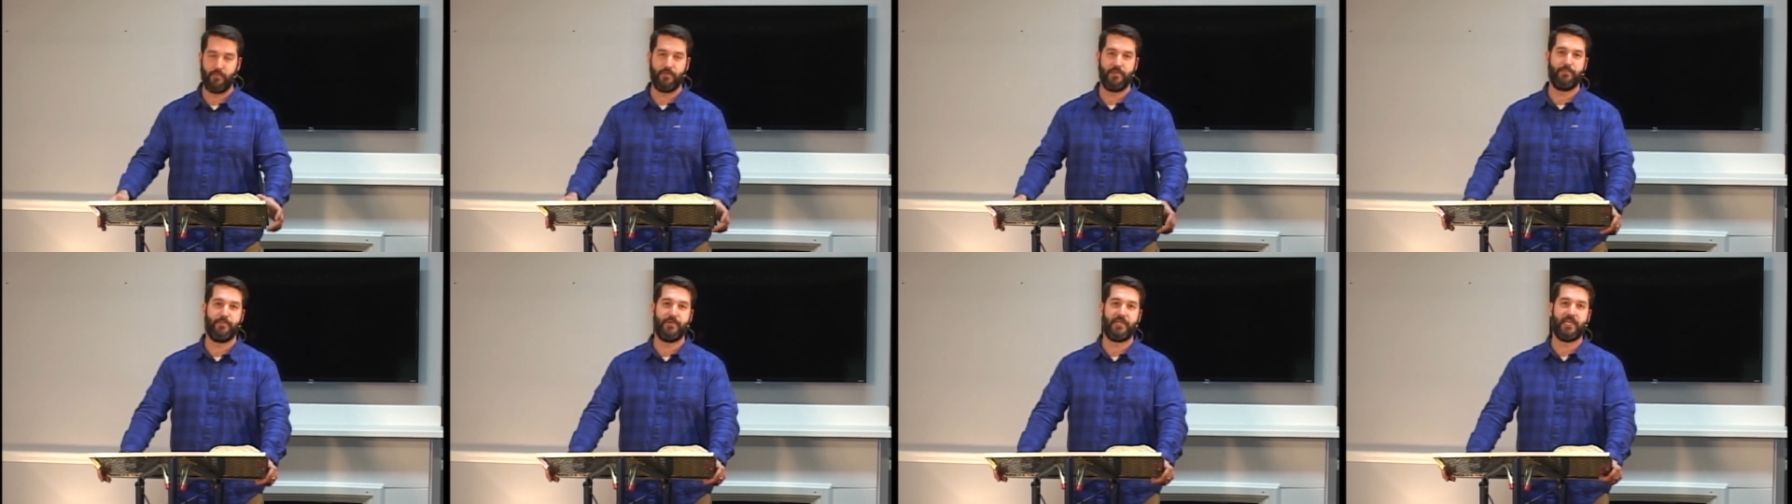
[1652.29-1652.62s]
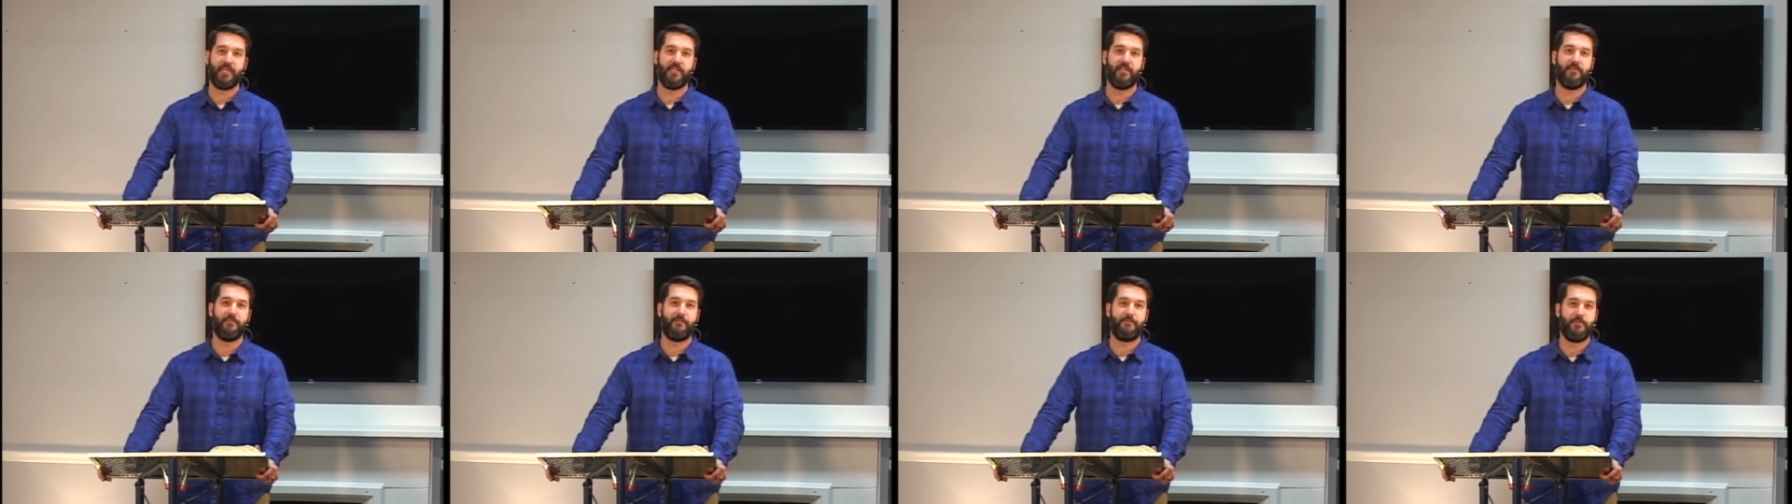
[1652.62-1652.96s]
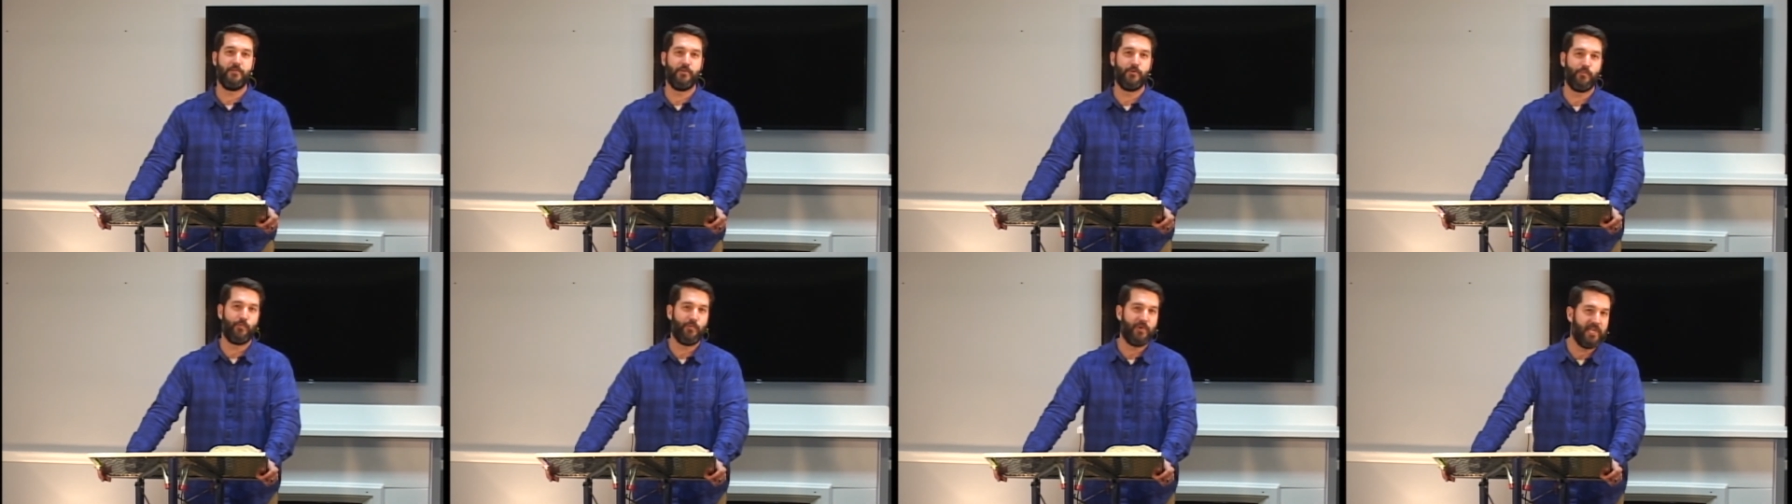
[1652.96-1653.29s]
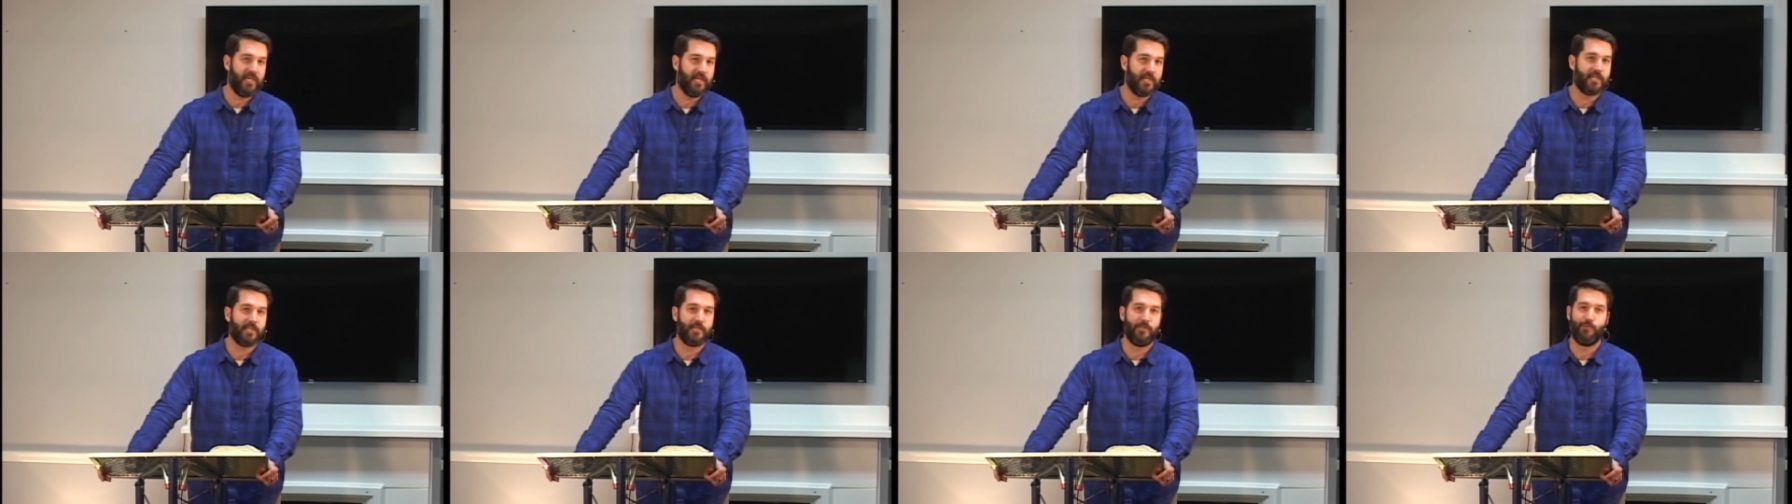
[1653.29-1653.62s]
we begin to feel
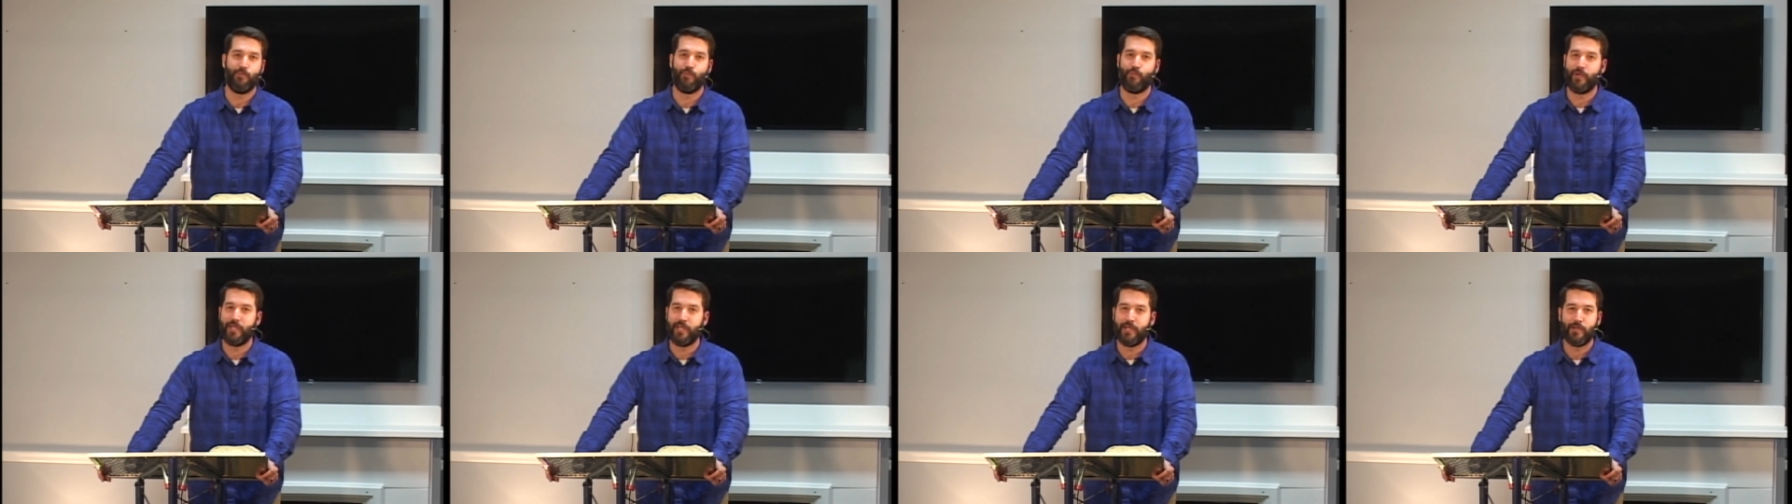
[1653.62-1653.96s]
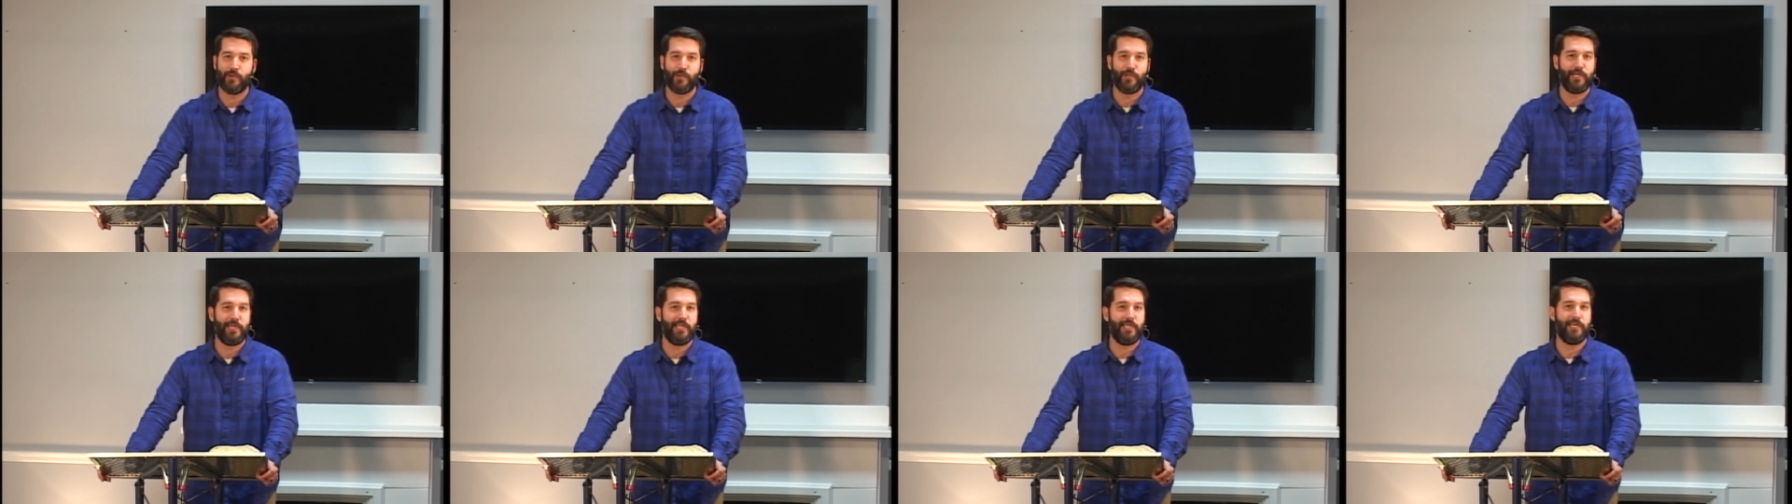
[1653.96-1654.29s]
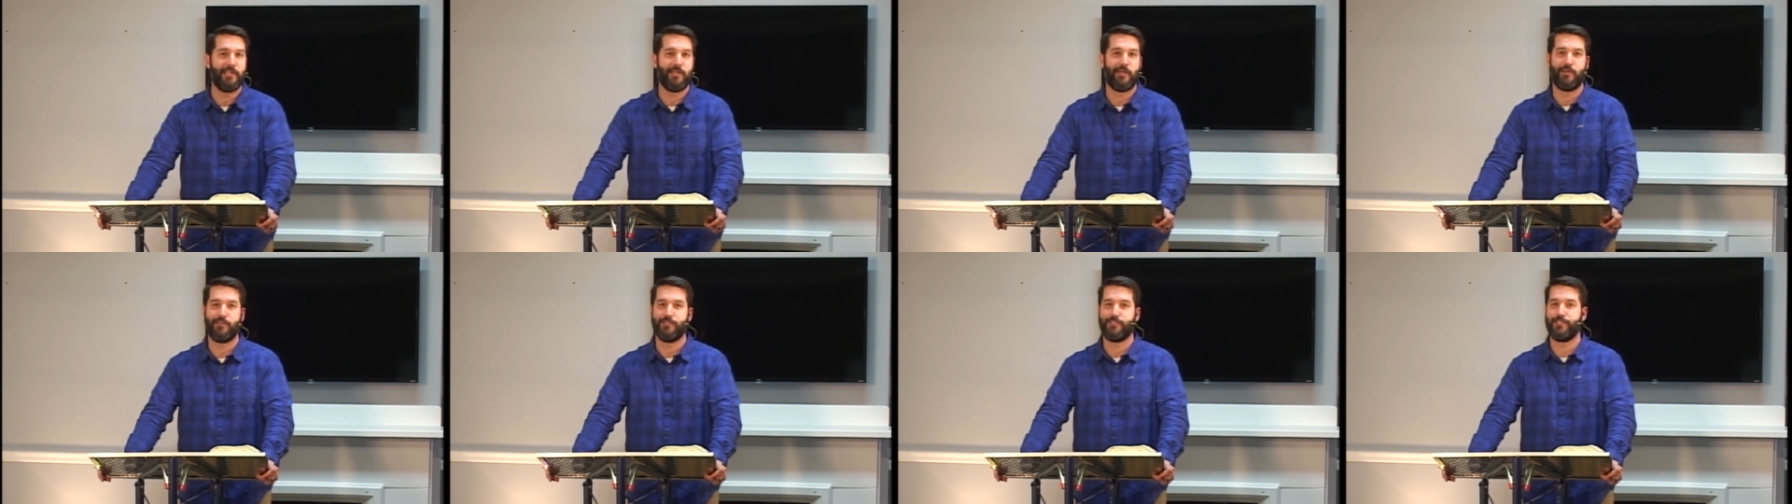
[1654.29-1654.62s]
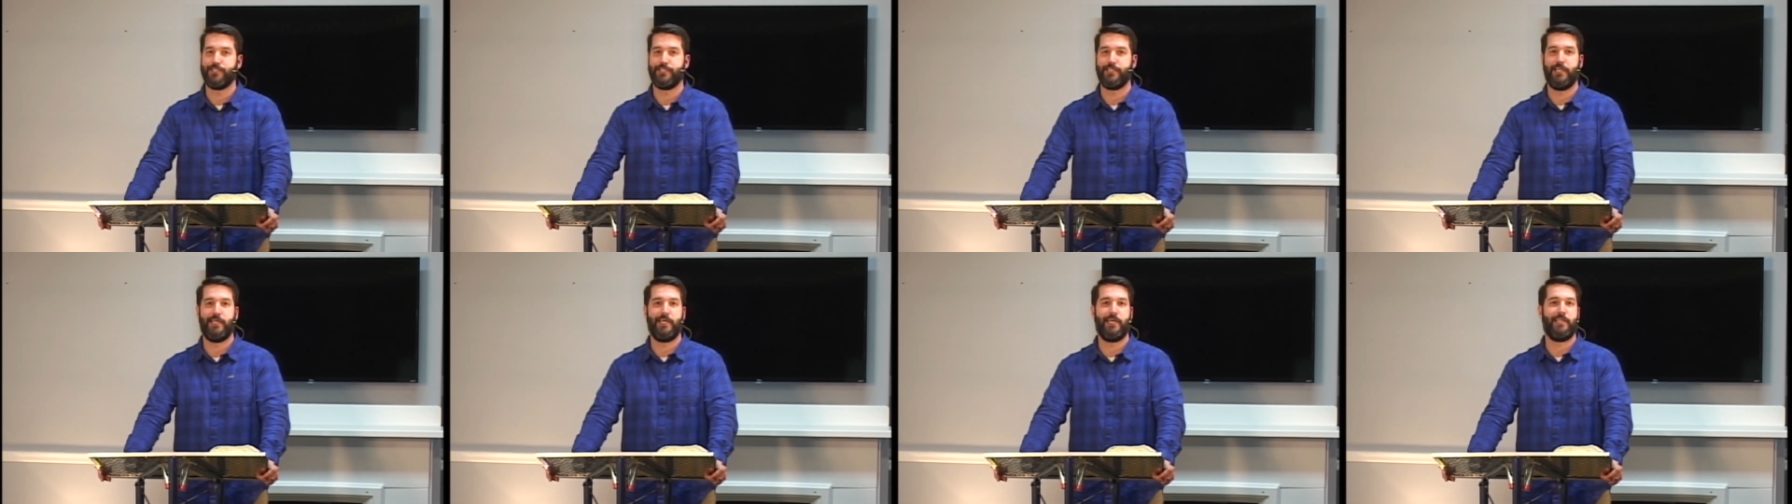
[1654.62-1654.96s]
weak and weary in our
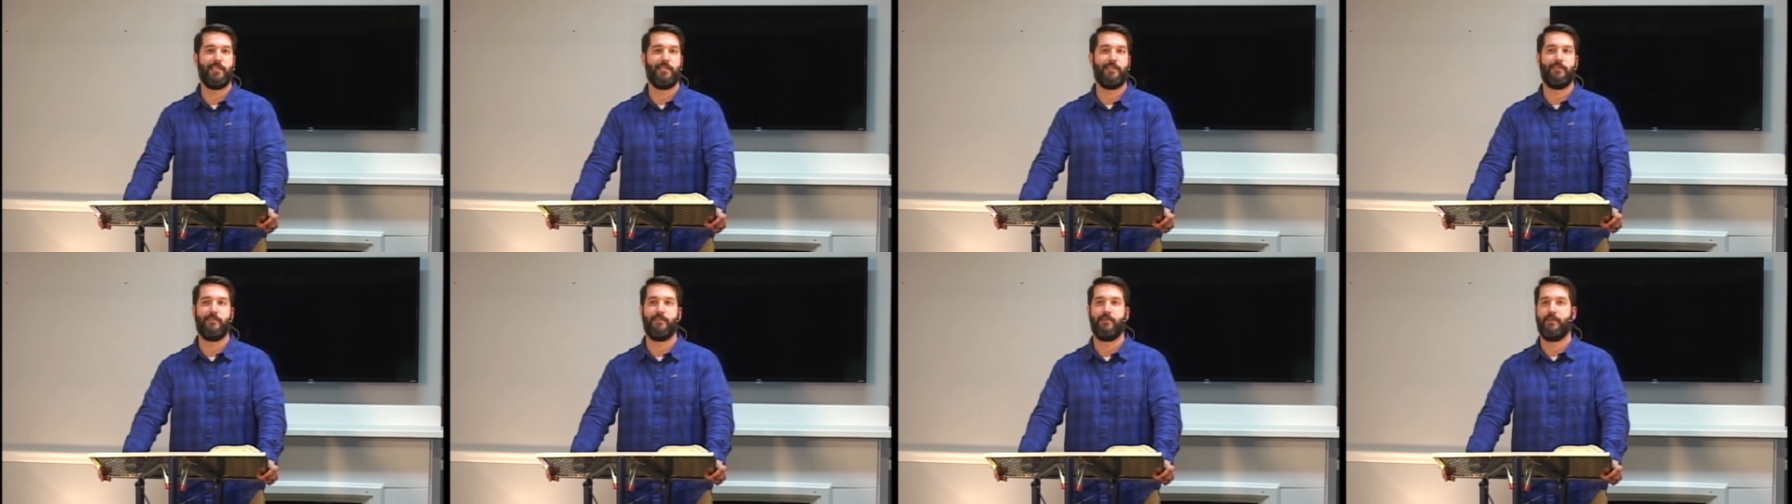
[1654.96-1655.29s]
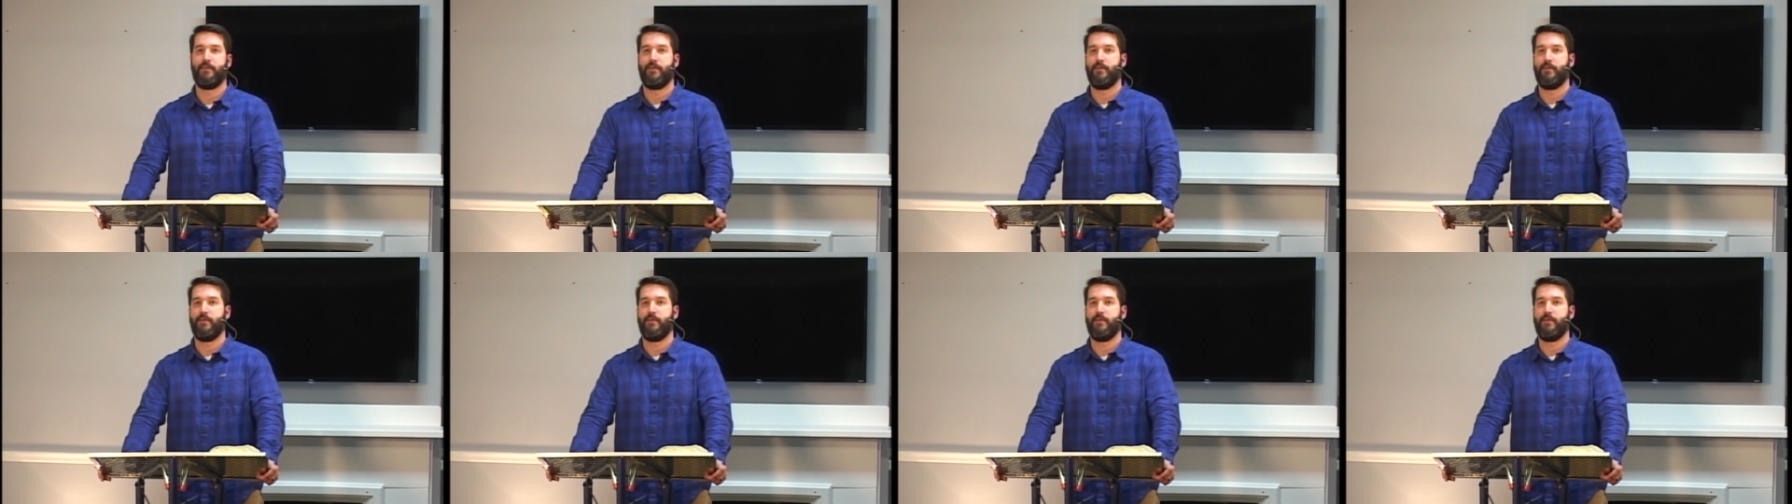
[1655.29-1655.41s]
sin, and,